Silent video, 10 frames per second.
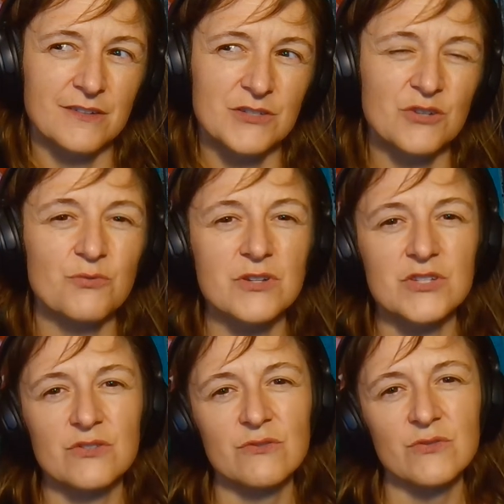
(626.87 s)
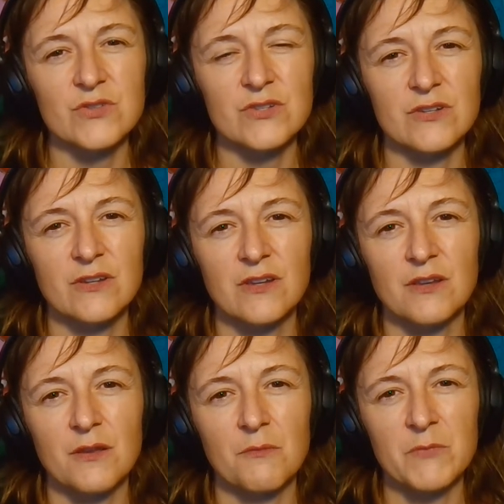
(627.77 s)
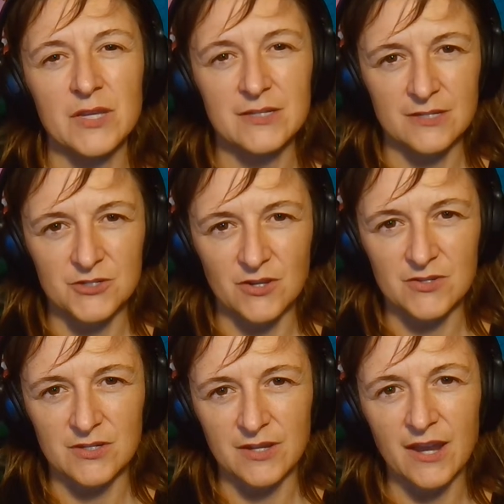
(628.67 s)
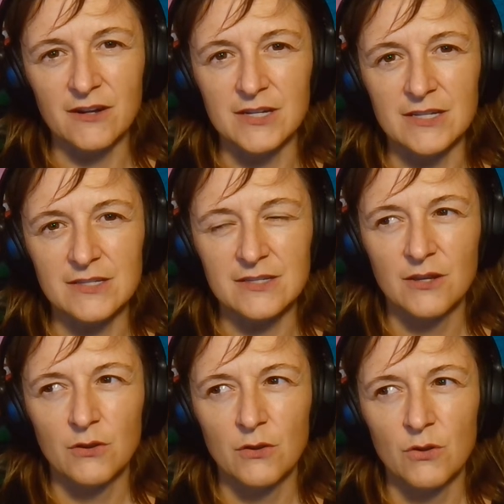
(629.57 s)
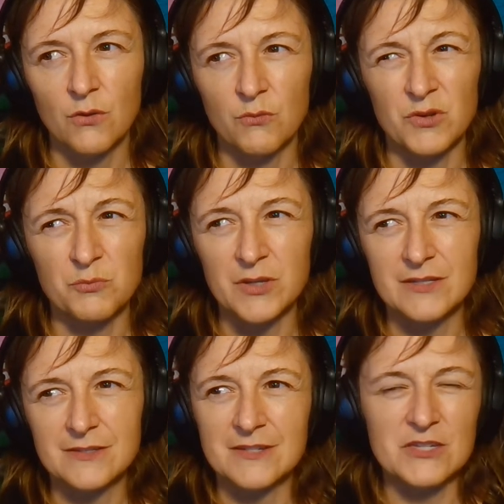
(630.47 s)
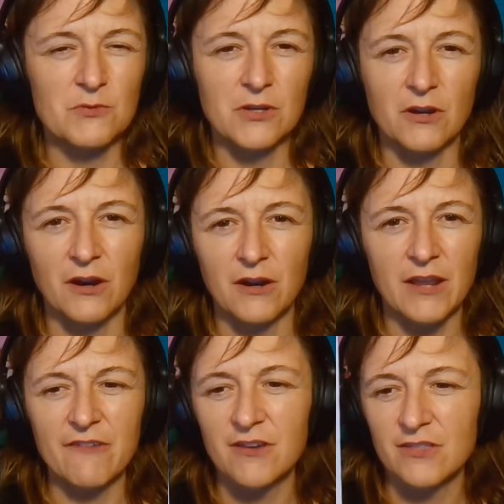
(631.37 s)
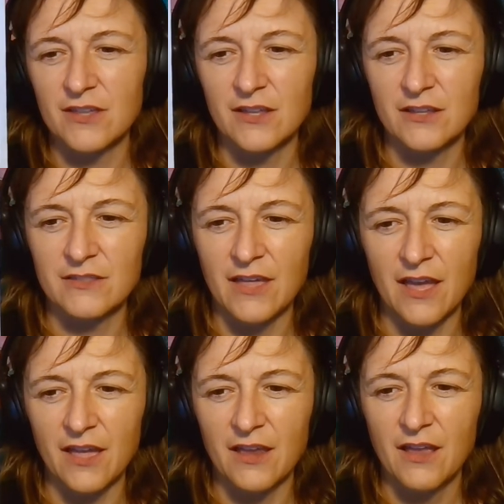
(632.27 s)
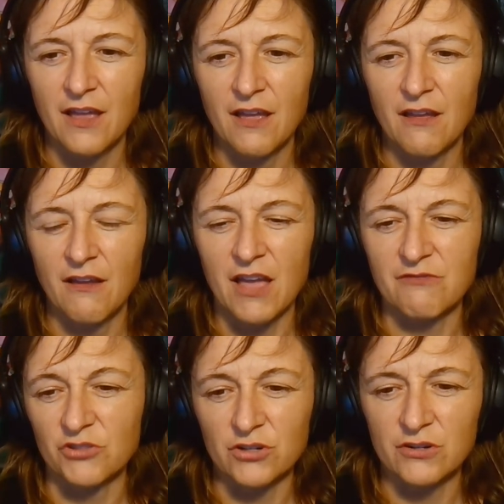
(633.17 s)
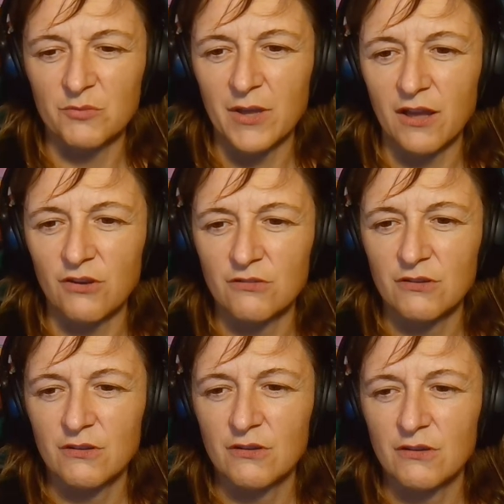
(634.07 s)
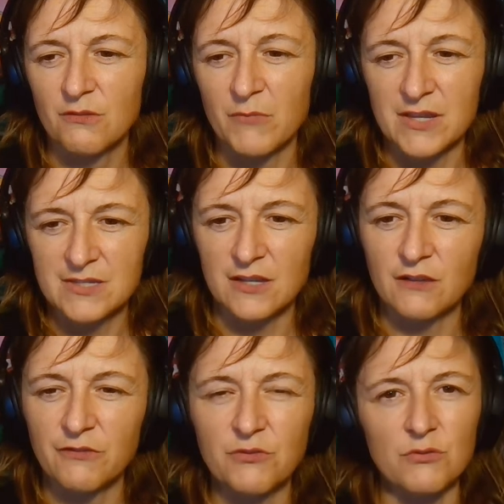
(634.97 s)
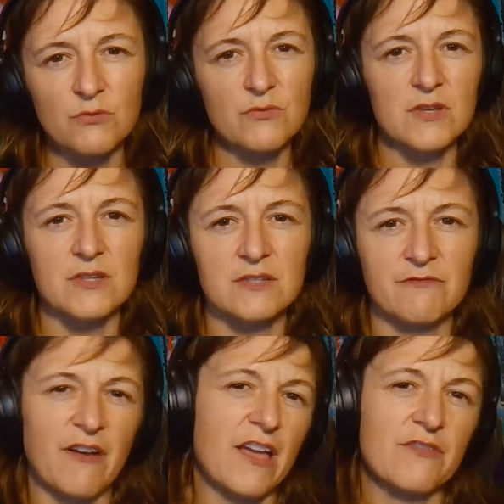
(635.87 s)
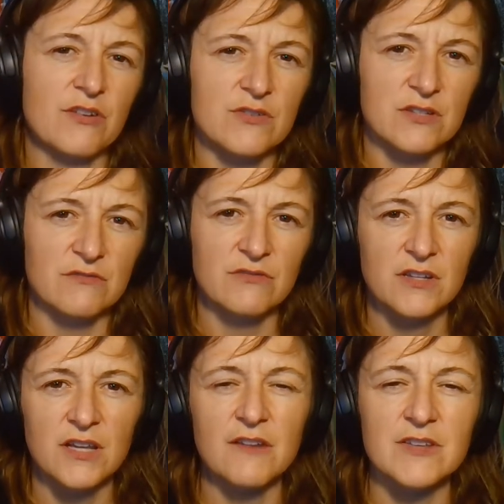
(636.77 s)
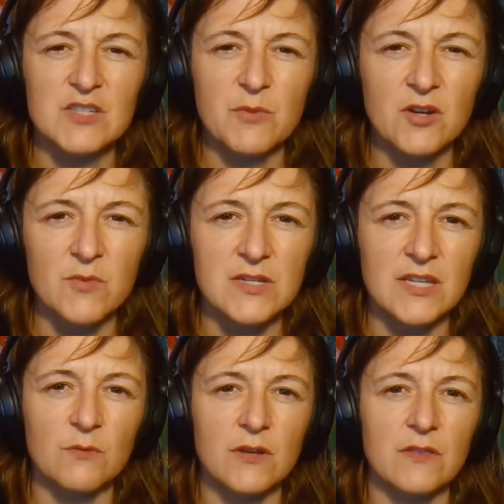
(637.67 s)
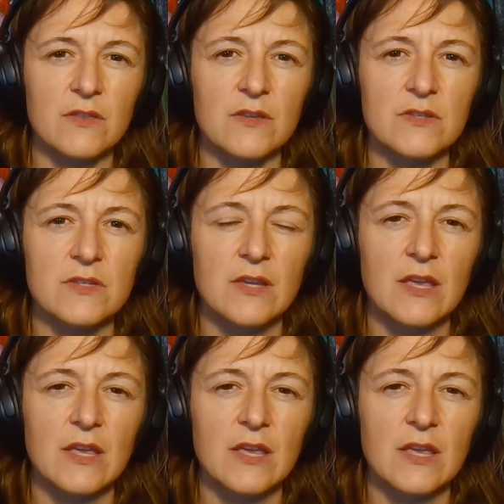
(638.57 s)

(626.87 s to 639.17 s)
to reduce me to just an Aries would be to disregard everything that I've learned about myself through these 5 years of experimenting with this.